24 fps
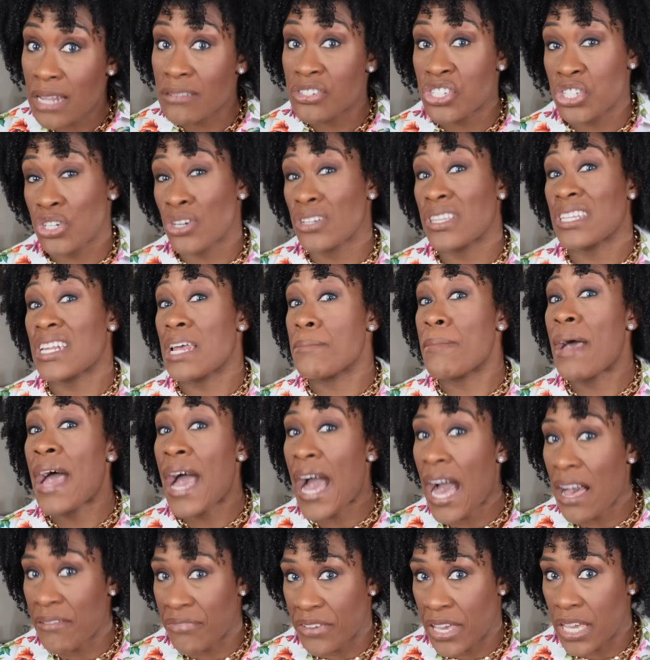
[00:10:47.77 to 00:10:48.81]
of sugar that I'm
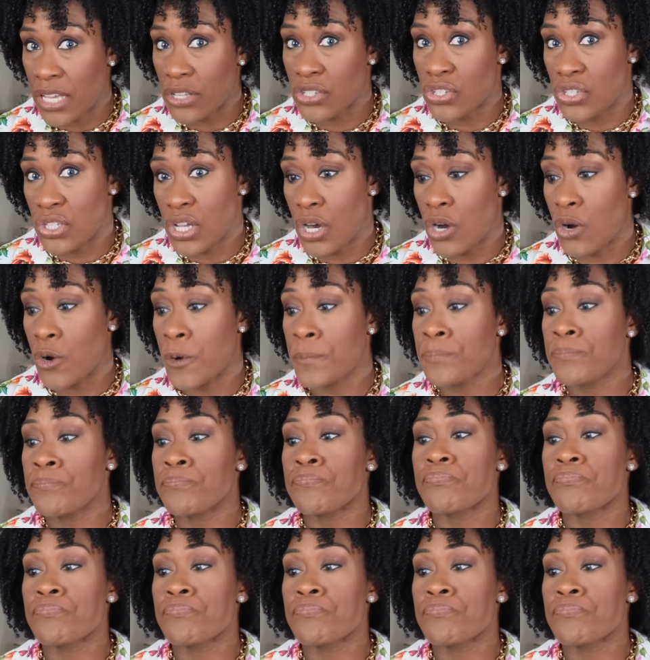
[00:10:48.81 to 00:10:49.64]
having. So